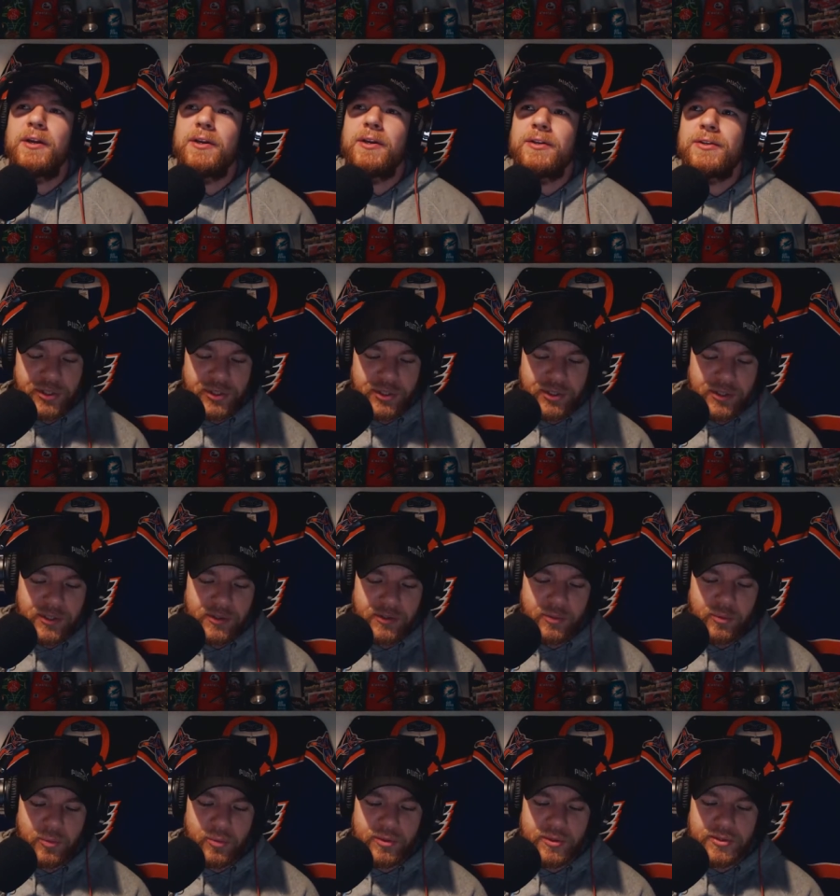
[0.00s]

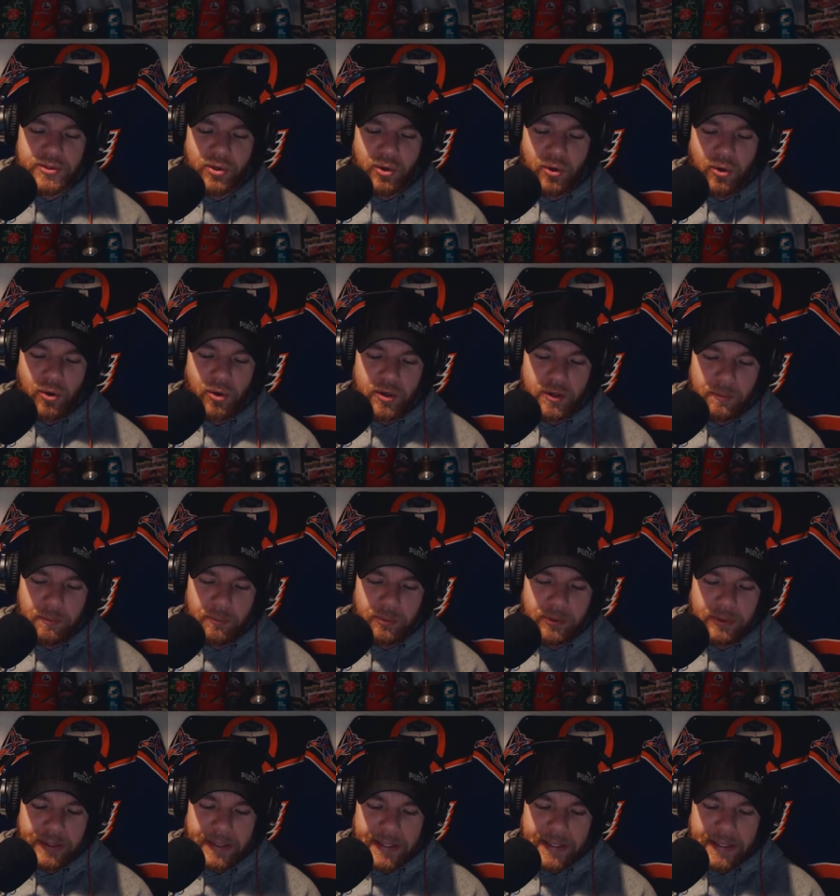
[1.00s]
She was on a
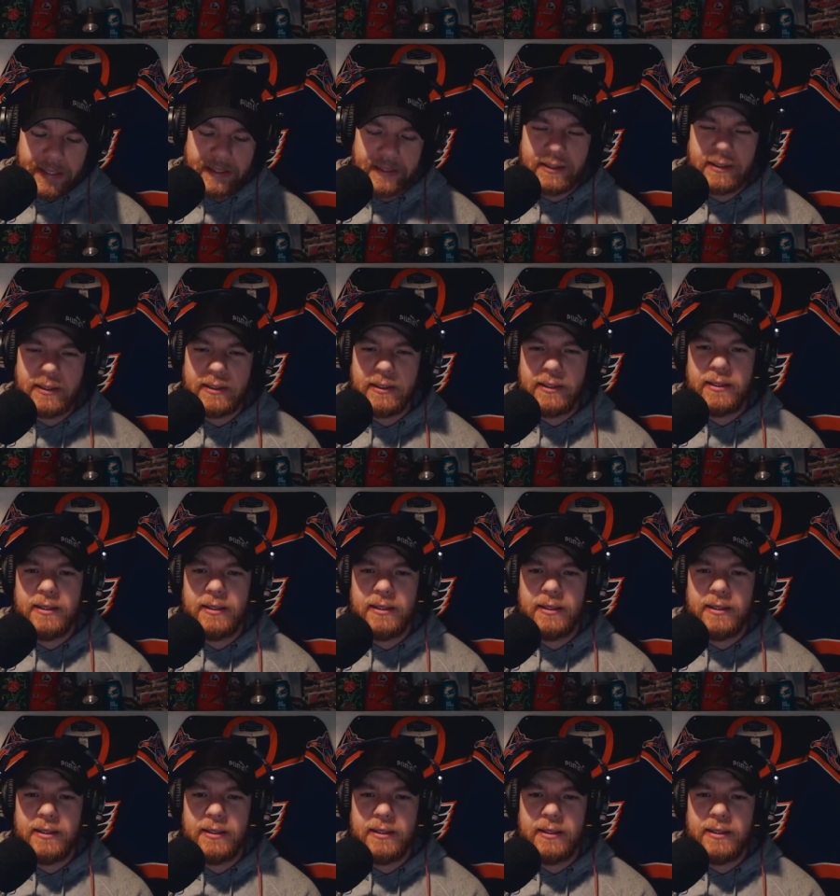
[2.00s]
plane